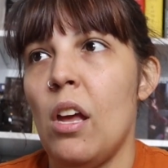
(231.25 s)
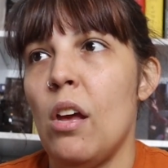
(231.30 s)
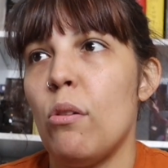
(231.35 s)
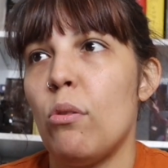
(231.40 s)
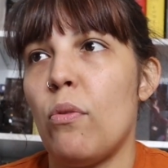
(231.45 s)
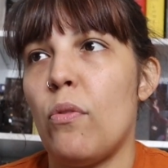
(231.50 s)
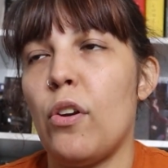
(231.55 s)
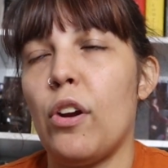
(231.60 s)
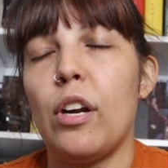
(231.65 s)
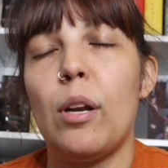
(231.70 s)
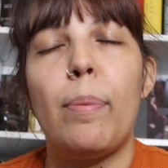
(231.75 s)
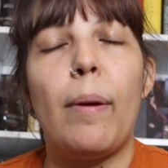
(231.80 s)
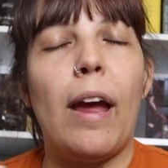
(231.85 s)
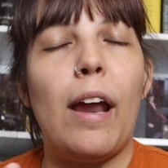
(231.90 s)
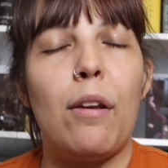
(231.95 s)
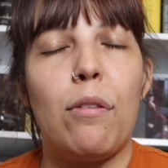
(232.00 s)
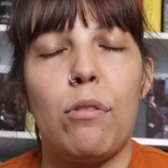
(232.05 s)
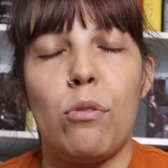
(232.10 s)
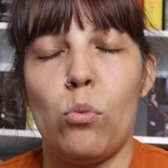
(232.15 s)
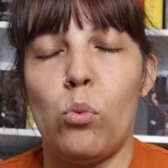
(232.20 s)
So if you're in a
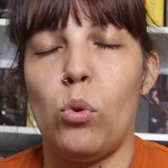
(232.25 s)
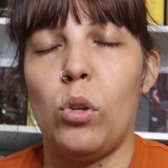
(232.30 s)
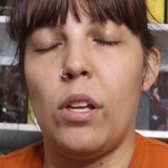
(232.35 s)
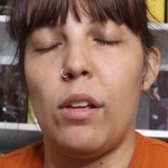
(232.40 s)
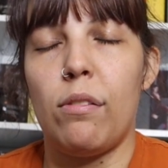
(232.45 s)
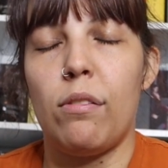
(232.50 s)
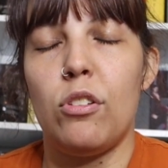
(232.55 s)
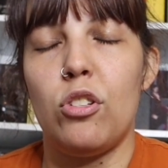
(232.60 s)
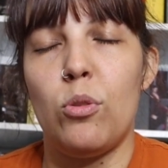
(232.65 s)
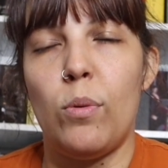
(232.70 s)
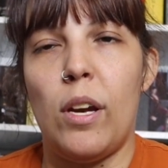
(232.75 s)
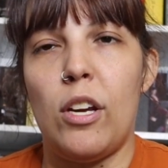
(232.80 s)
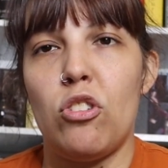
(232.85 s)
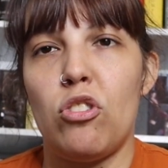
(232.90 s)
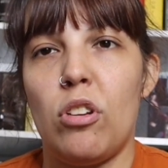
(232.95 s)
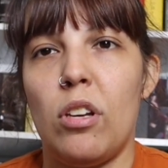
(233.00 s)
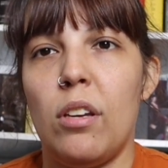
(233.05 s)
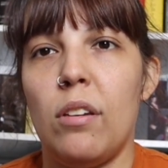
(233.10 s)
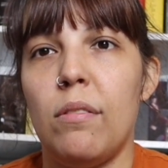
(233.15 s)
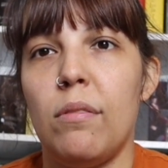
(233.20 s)
bad schooling
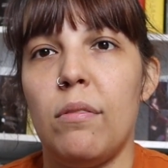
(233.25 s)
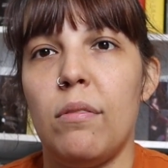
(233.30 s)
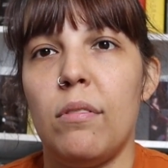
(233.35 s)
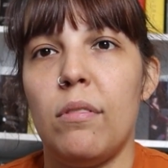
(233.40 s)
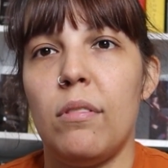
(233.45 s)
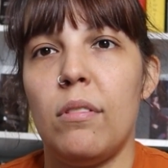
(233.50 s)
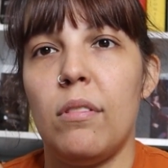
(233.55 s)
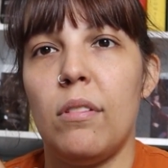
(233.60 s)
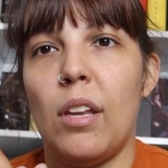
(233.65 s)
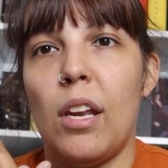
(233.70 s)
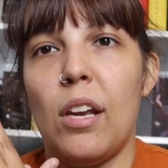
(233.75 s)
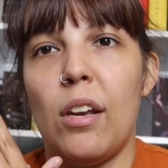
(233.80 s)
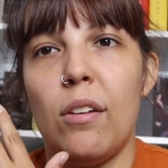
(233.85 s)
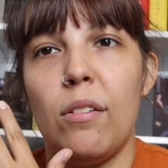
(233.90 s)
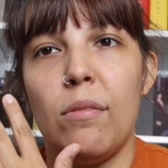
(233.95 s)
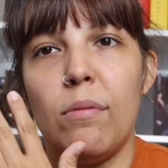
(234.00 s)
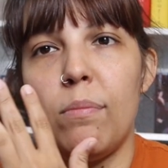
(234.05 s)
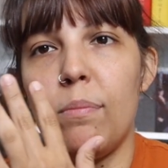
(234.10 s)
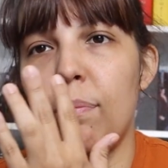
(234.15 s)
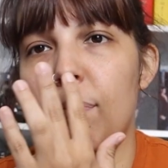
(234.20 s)
situation,
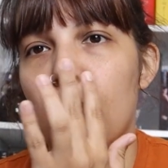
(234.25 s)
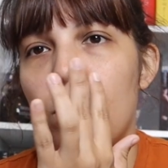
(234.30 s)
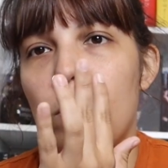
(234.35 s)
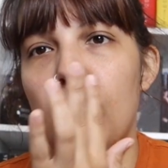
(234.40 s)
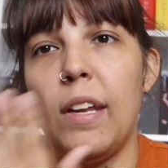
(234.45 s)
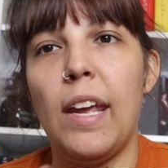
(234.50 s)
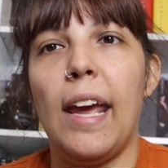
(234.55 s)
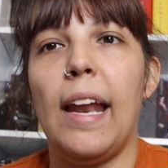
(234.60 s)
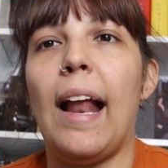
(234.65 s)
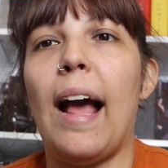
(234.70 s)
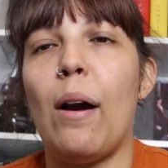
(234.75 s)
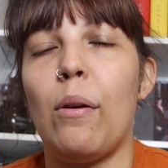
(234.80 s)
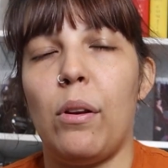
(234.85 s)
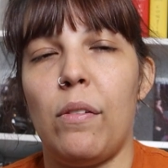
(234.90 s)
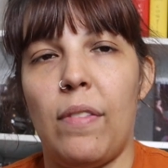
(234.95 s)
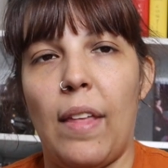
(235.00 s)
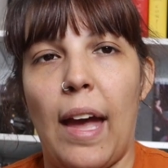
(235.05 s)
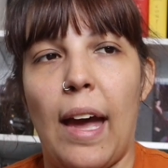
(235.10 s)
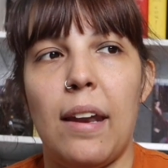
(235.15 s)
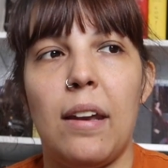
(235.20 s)
then get out
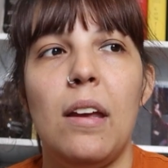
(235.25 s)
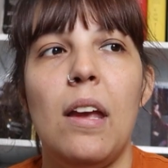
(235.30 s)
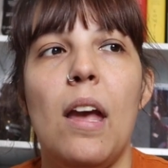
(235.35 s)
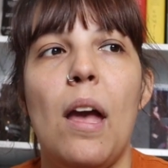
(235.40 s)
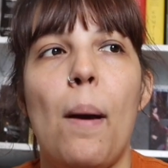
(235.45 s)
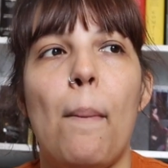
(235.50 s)
of that.